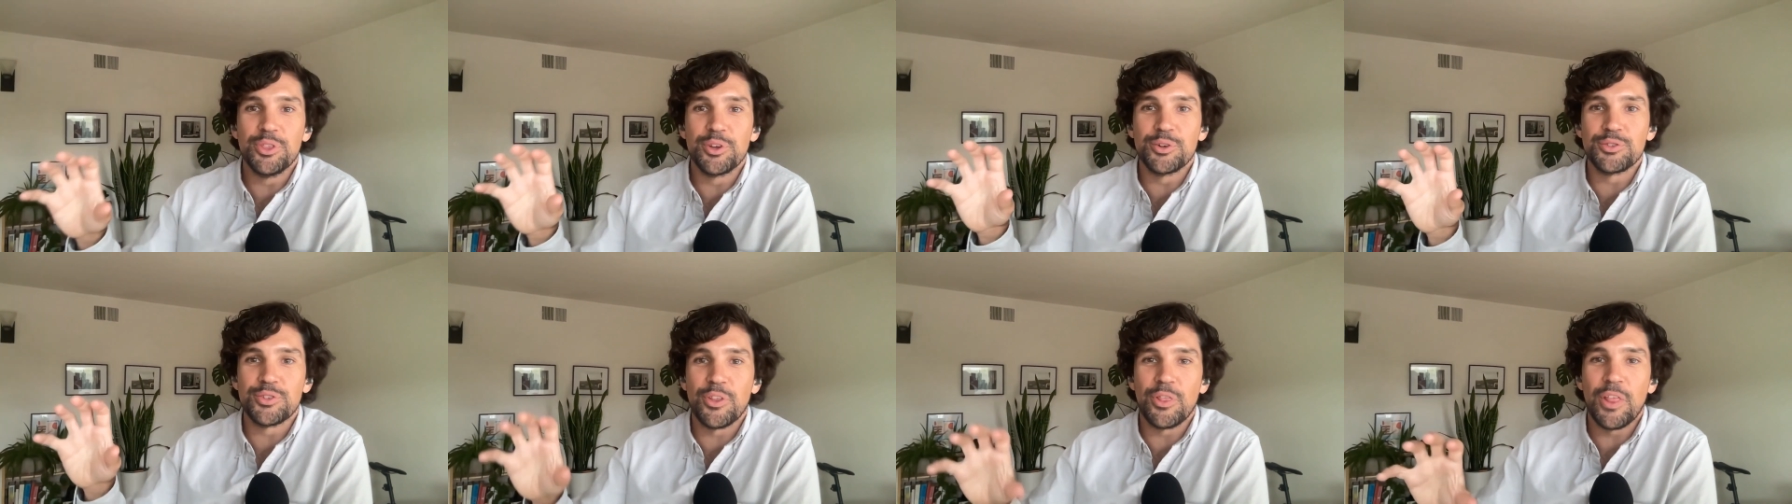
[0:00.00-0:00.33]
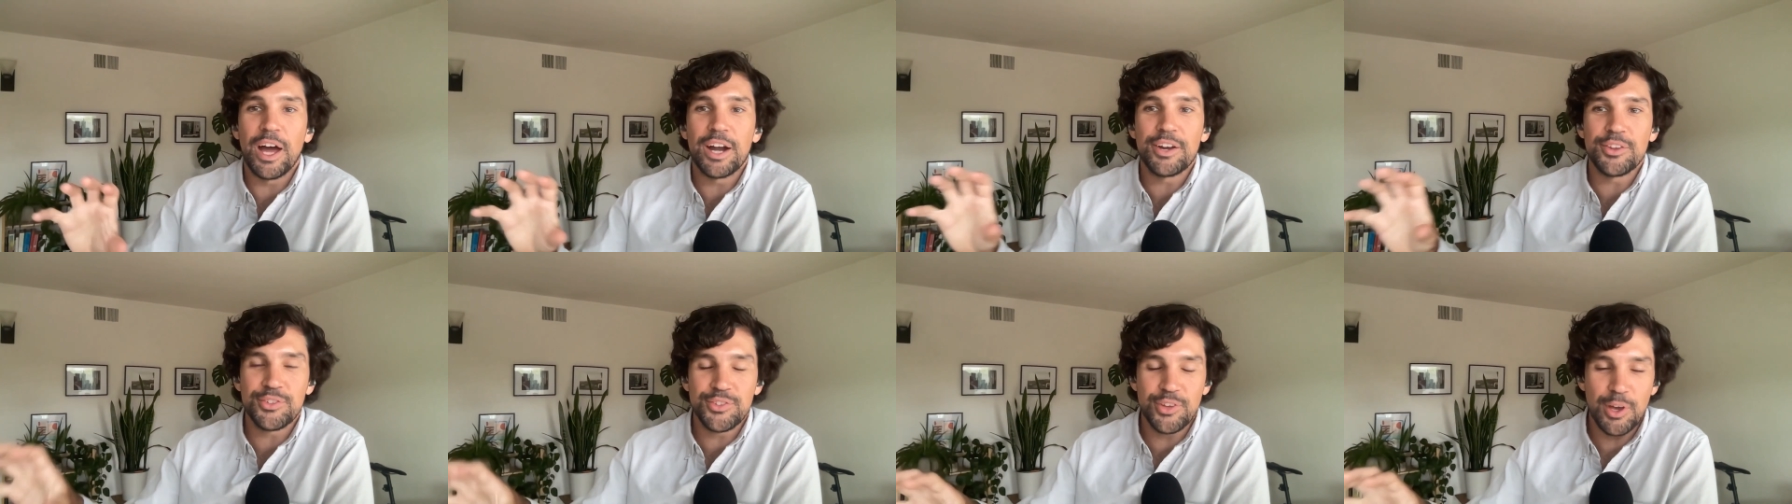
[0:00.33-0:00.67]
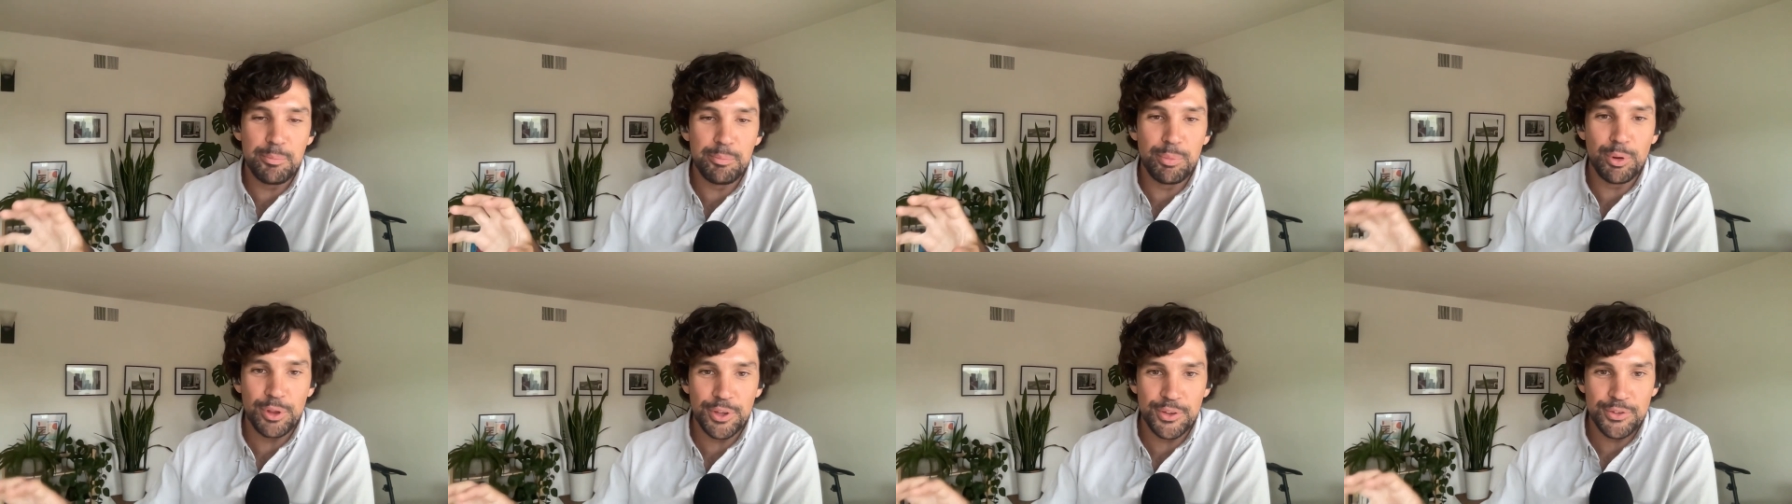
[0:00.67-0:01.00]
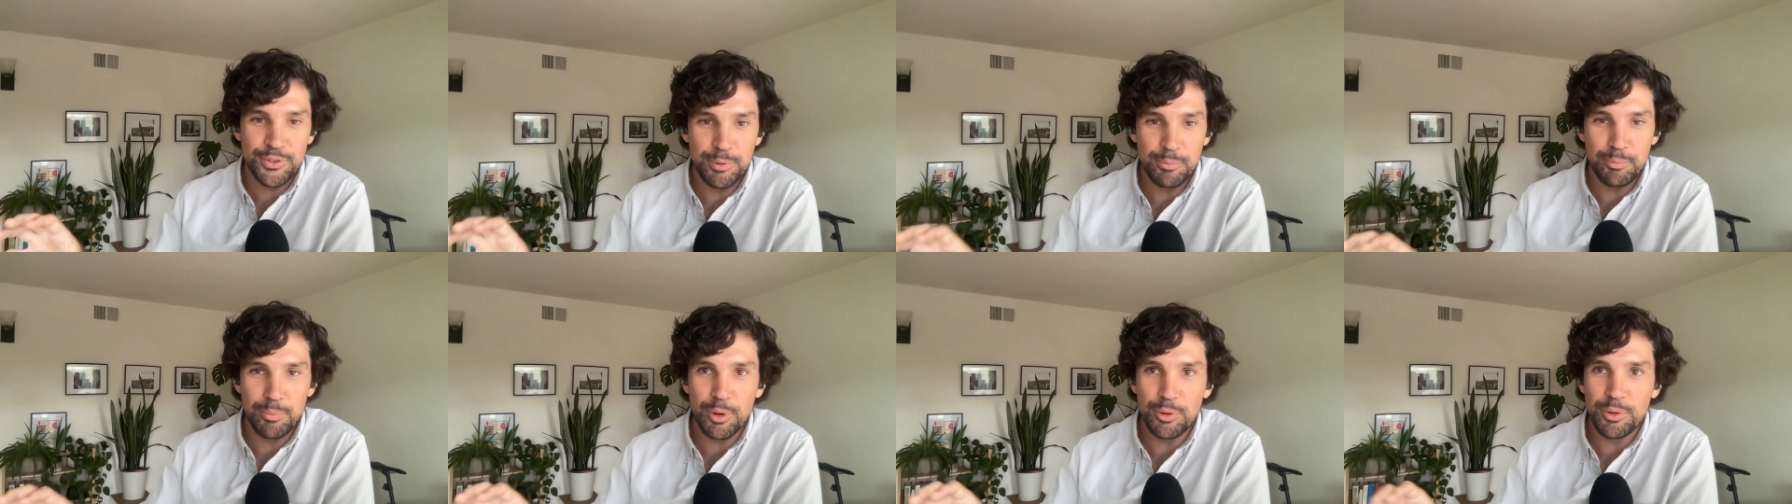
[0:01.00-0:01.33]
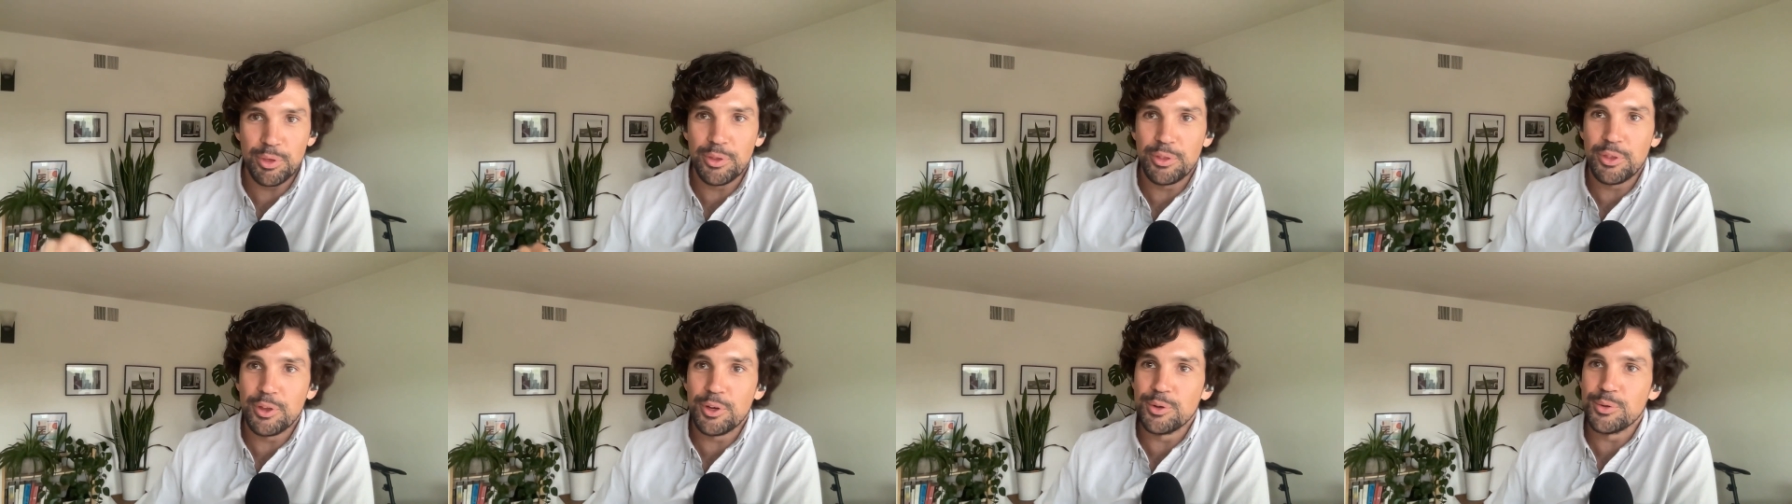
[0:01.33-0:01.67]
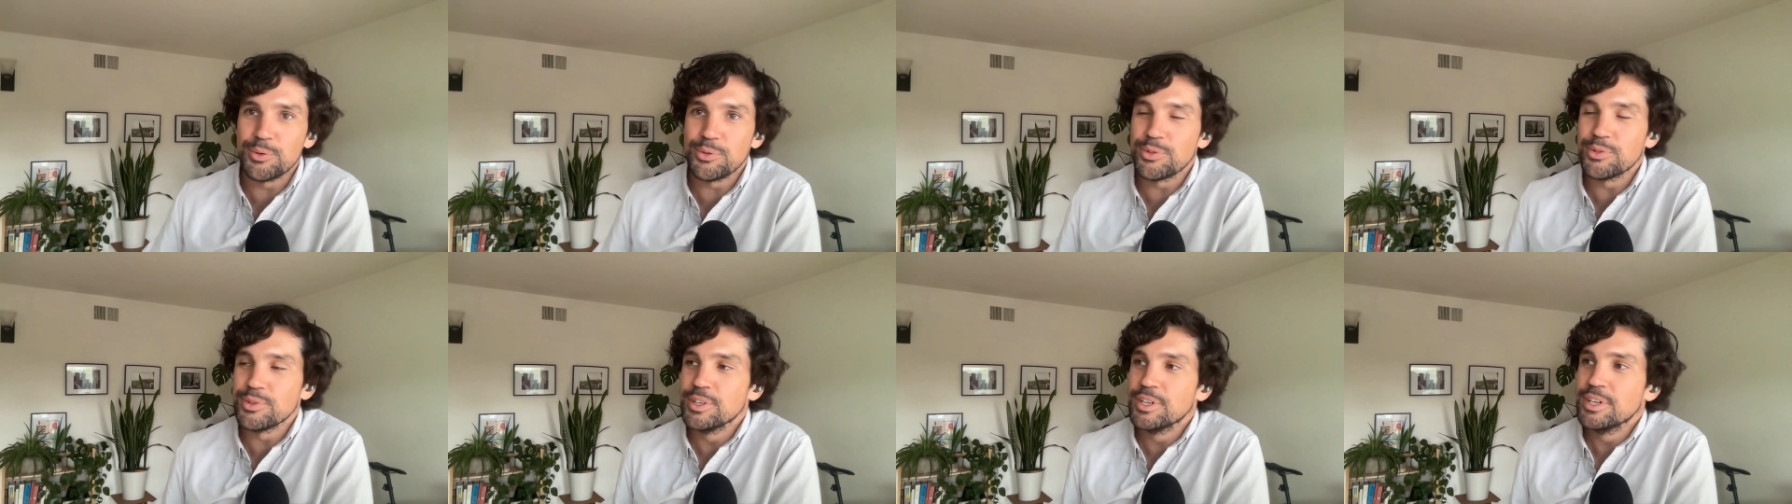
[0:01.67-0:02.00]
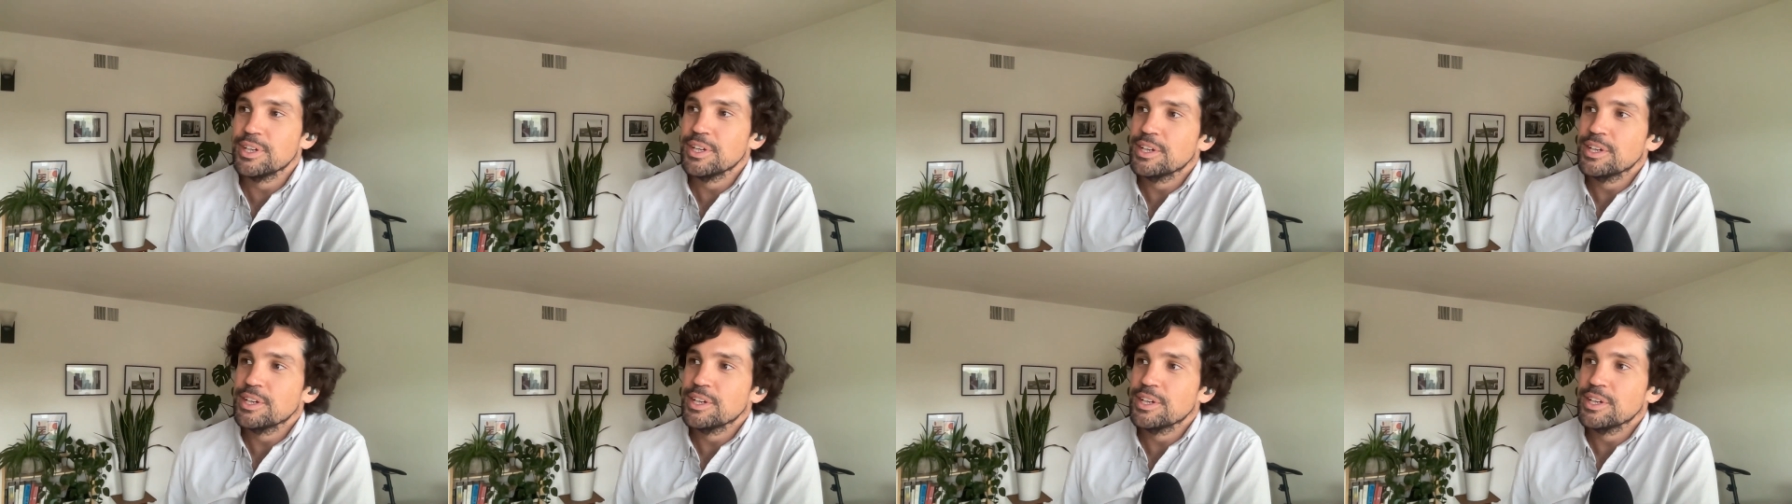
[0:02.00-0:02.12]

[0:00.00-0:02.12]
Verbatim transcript: There's a lot of sub bullets in both of those